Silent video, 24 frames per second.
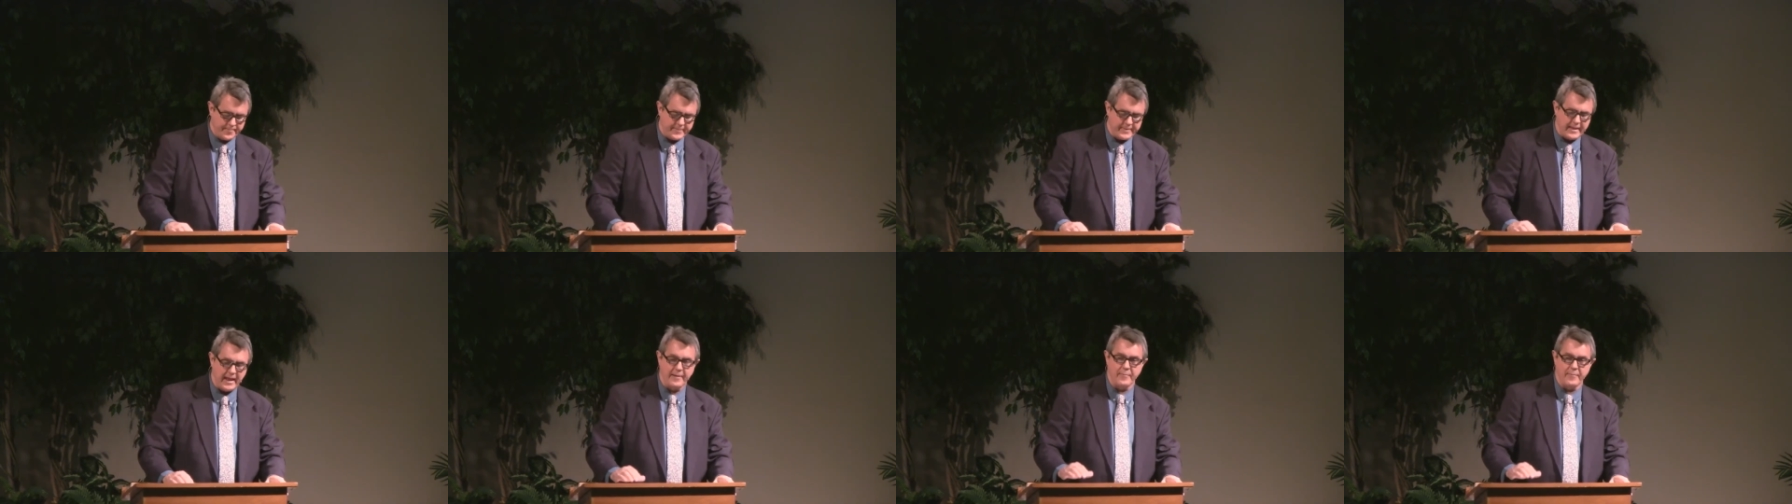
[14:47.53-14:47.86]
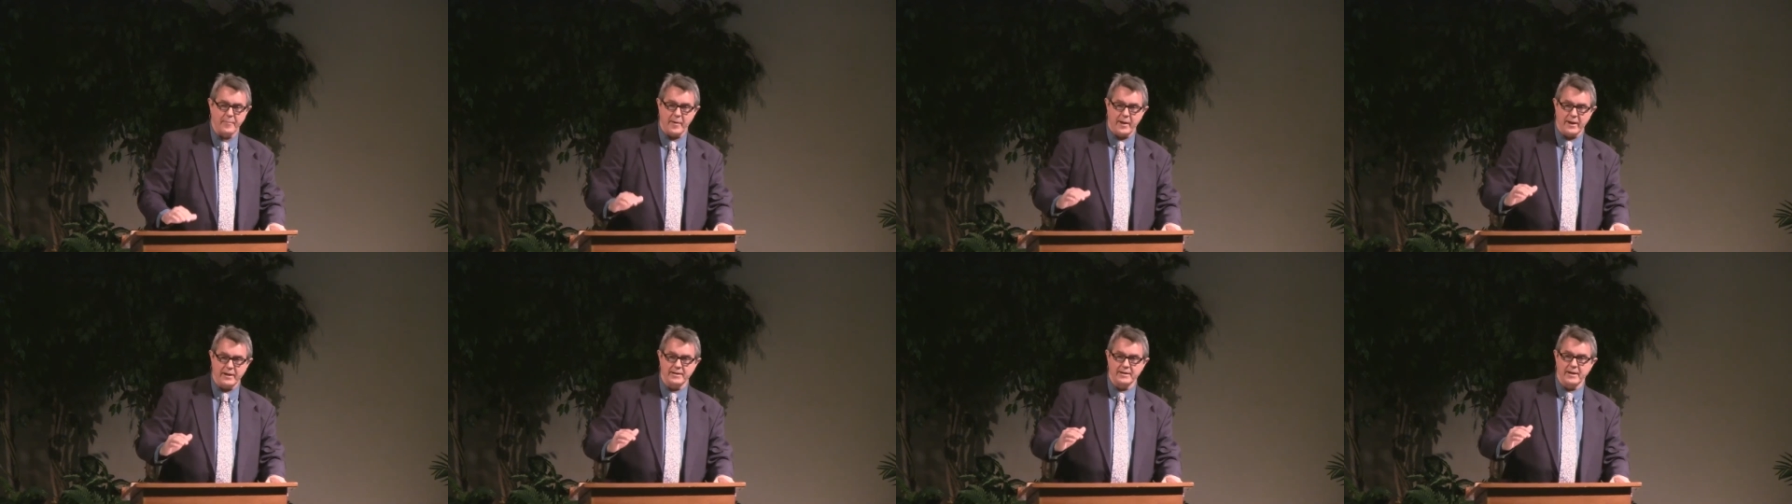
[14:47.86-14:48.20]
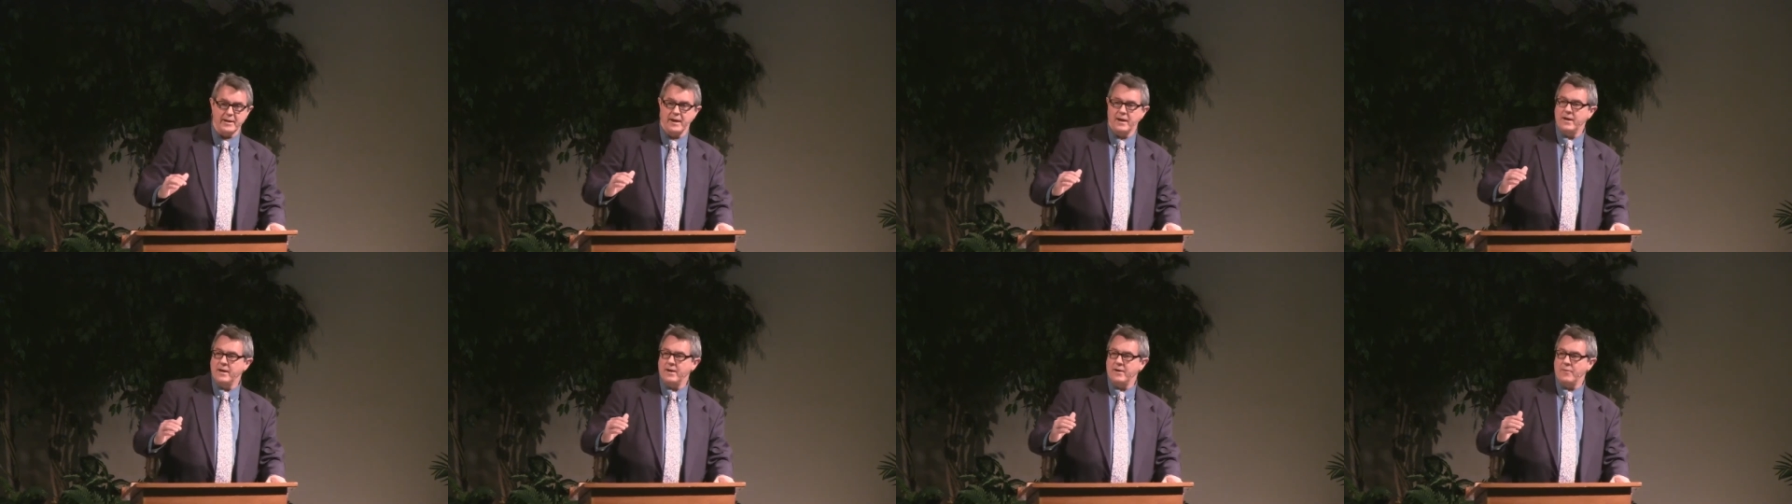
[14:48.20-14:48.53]
They could probably
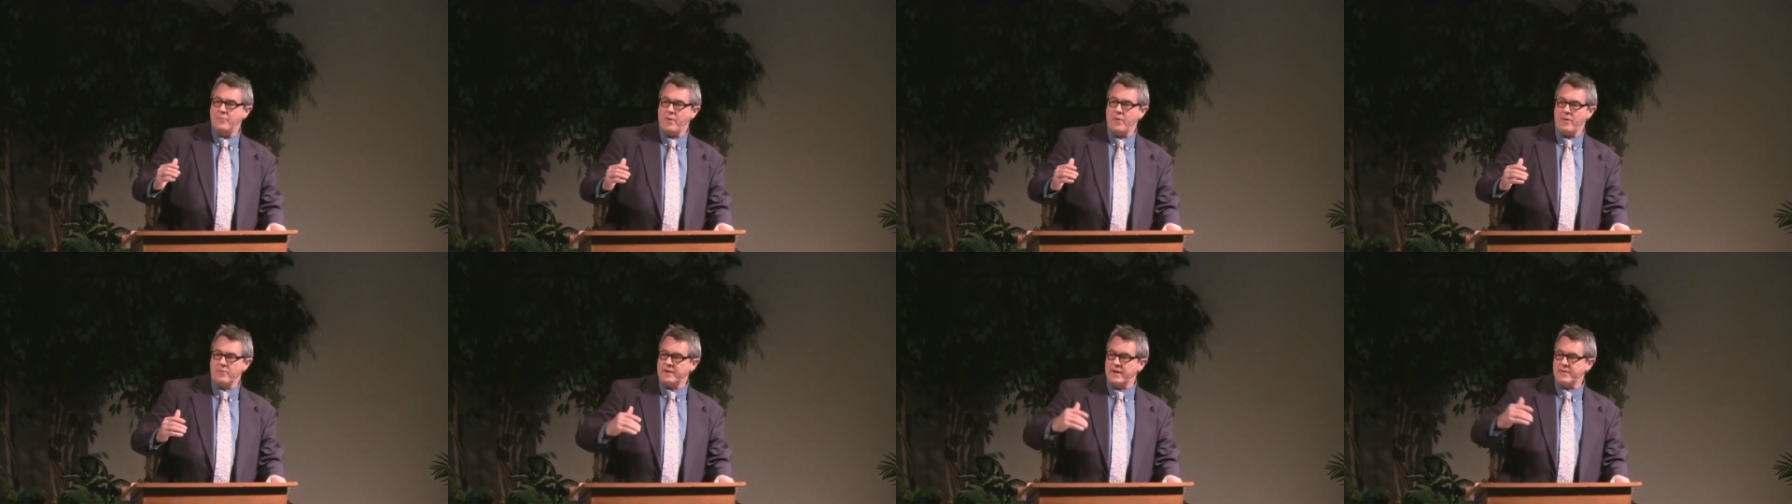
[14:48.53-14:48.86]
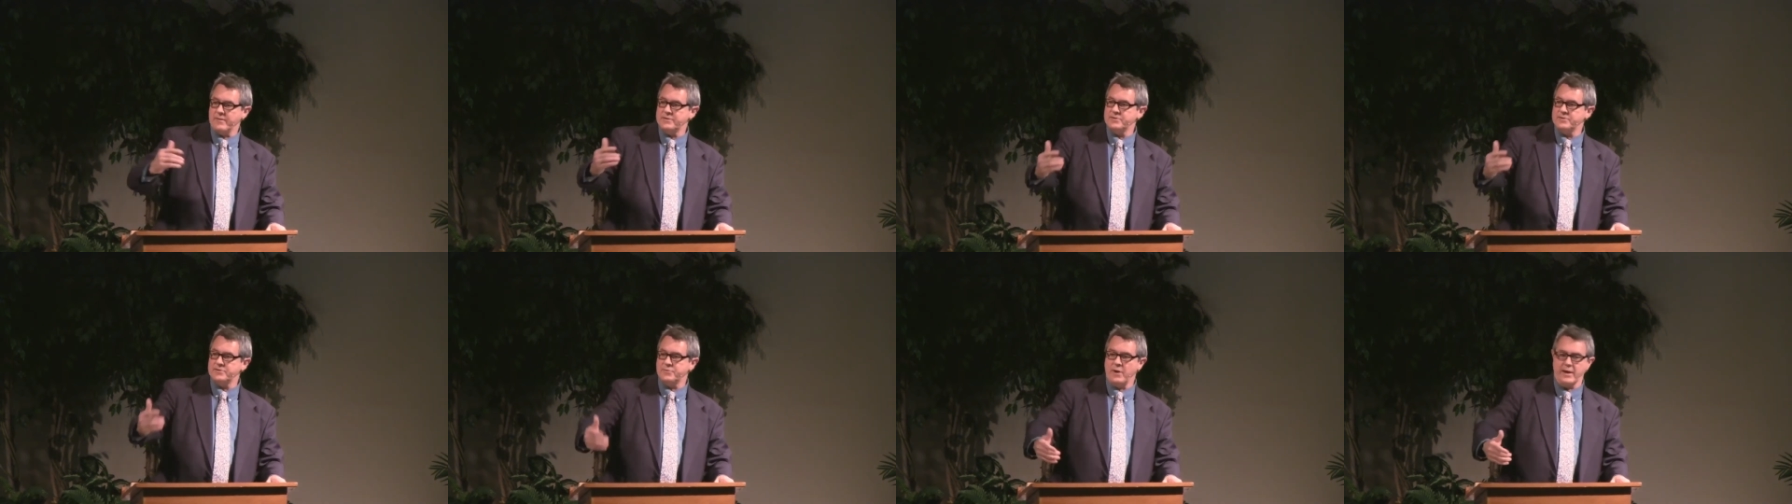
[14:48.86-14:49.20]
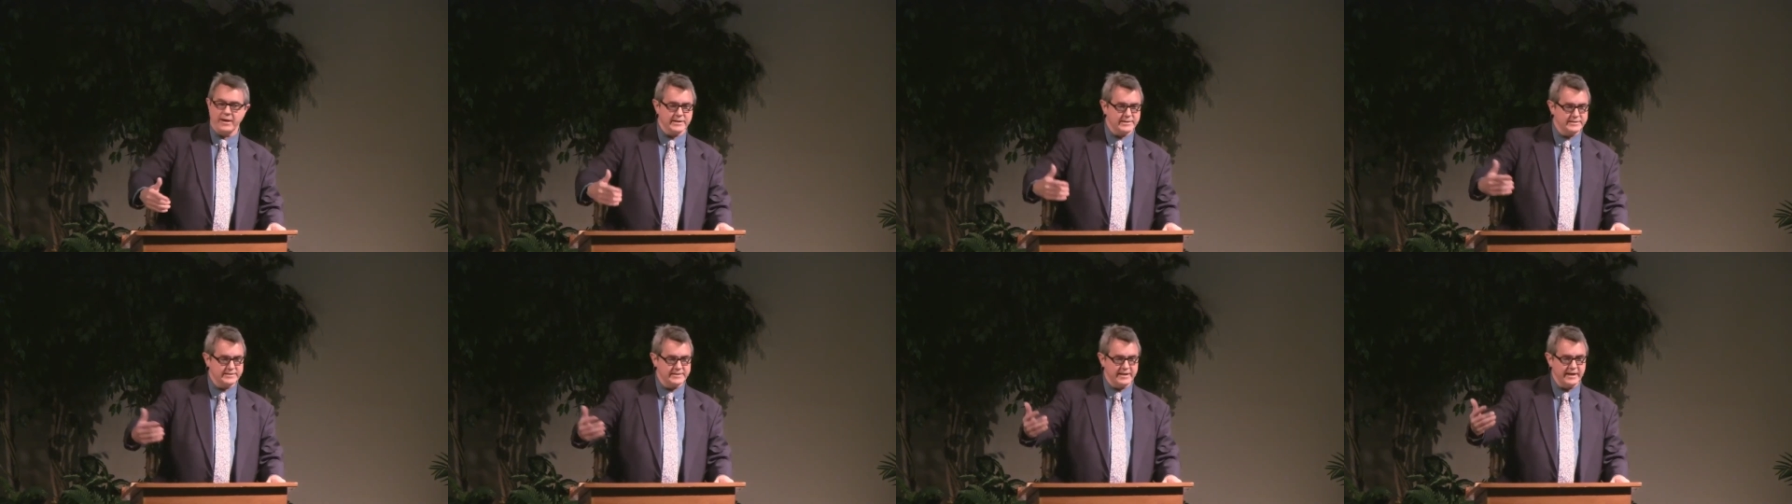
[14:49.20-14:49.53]
walk down the
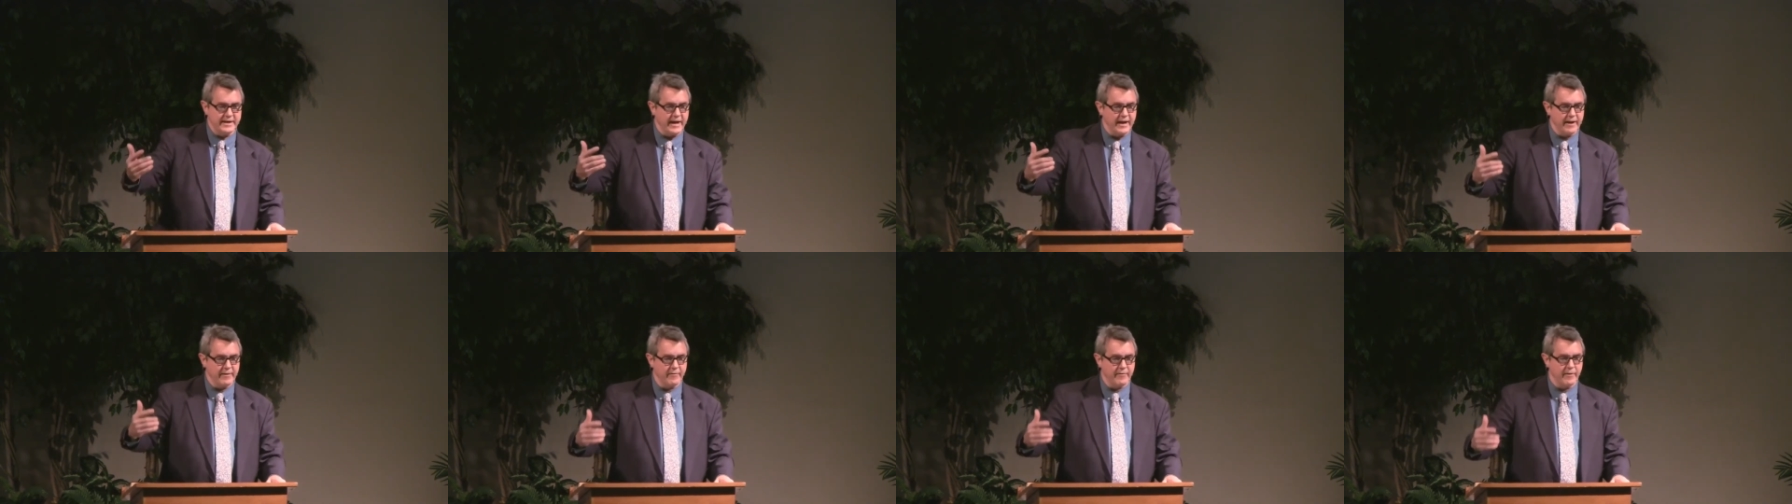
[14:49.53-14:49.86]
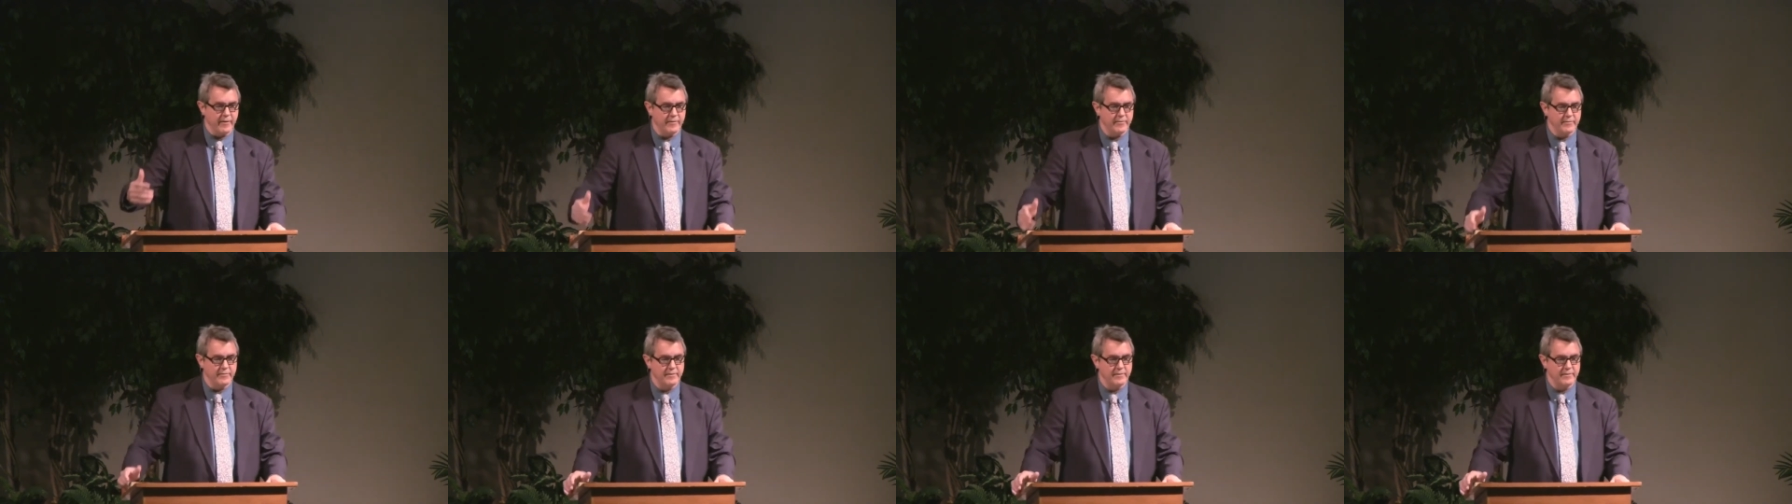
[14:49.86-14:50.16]
street and see Nero.